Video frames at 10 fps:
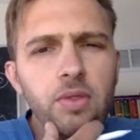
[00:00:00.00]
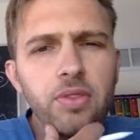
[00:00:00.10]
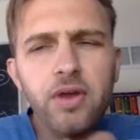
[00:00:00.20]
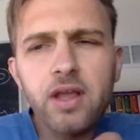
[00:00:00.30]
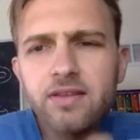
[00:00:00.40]

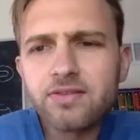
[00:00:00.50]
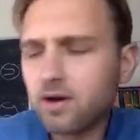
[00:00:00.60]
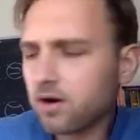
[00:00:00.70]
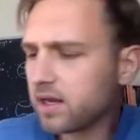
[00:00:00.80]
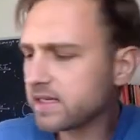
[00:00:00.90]
the
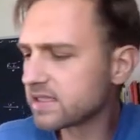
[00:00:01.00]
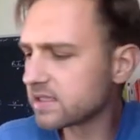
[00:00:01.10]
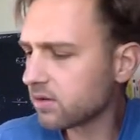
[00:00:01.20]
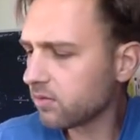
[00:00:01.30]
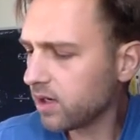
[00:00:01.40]
concern
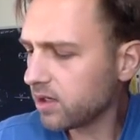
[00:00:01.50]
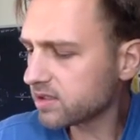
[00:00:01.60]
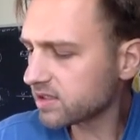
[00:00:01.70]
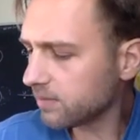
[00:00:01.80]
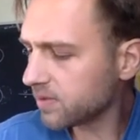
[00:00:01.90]
is, well,
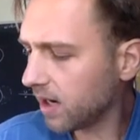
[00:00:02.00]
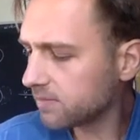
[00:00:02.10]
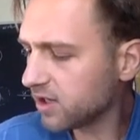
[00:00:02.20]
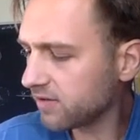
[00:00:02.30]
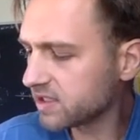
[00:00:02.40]

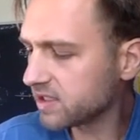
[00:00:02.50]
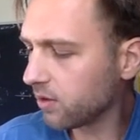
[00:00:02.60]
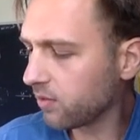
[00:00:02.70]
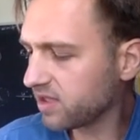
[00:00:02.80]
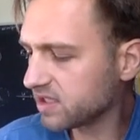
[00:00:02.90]
sometimes you have to
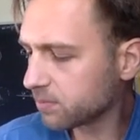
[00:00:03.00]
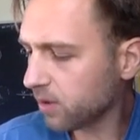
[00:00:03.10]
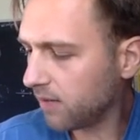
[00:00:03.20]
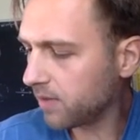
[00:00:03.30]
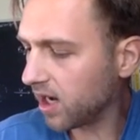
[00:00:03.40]
deal with these
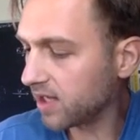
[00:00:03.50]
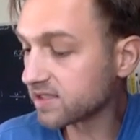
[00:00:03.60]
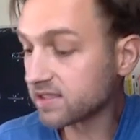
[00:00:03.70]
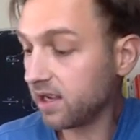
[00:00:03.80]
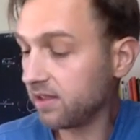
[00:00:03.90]
prime
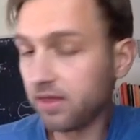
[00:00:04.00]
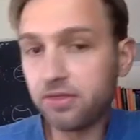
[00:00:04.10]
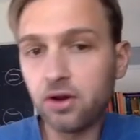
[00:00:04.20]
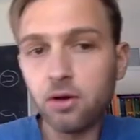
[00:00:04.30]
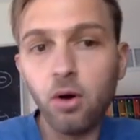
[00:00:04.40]
knots, and the
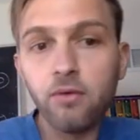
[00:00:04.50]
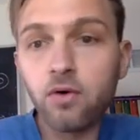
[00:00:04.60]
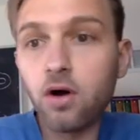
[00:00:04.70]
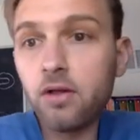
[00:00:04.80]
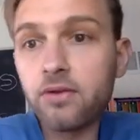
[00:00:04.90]
theorem
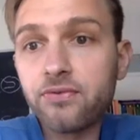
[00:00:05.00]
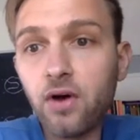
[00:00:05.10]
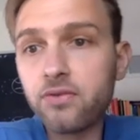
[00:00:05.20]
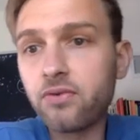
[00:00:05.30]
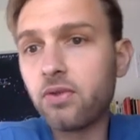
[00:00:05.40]
overall is
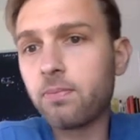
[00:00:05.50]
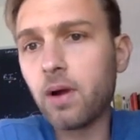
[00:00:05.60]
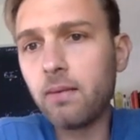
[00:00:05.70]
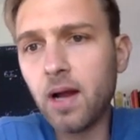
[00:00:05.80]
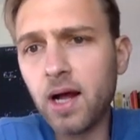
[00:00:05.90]
false for the
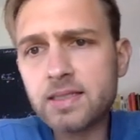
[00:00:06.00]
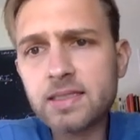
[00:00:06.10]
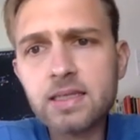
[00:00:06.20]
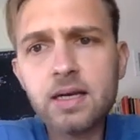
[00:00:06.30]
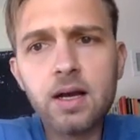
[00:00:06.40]
prime
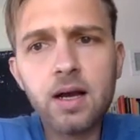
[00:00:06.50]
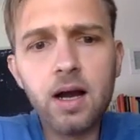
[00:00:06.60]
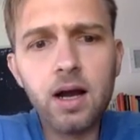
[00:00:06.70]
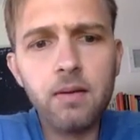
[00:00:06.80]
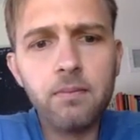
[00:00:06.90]
knots,
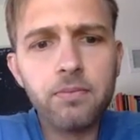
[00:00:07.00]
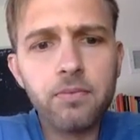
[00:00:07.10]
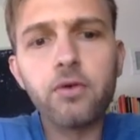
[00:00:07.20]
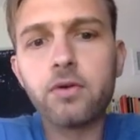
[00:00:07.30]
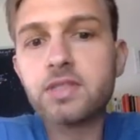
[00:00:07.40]

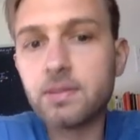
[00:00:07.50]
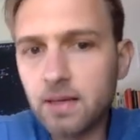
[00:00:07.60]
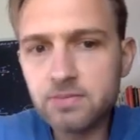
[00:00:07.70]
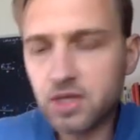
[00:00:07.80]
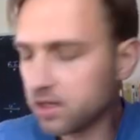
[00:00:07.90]
or
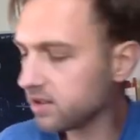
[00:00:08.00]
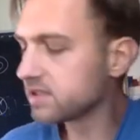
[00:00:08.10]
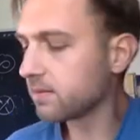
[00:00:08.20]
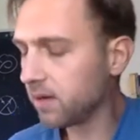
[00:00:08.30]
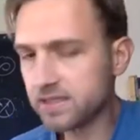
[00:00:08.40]
sometimes you get these
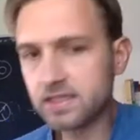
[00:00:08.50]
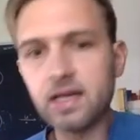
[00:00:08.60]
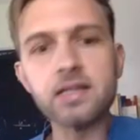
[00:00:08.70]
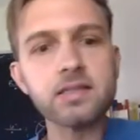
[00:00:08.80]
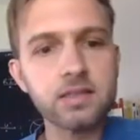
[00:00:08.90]
composite
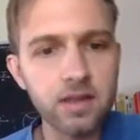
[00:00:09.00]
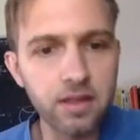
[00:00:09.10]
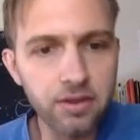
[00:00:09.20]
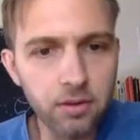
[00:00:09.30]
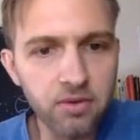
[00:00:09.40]
knots. The
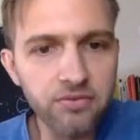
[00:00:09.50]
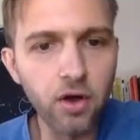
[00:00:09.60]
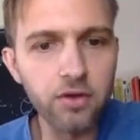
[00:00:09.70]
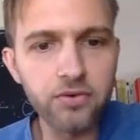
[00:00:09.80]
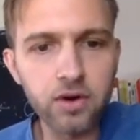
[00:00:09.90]
theorem is
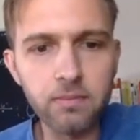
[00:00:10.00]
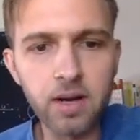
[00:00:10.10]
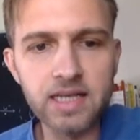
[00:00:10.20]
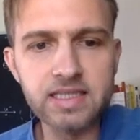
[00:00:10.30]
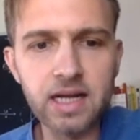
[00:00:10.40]
false for
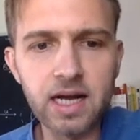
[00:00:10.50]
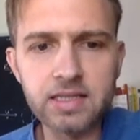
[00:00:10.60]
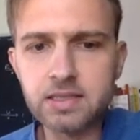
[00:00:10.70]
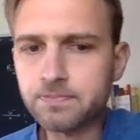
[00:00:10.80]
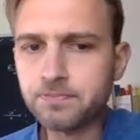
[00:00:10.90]
composite
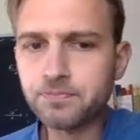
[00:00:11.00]
knots.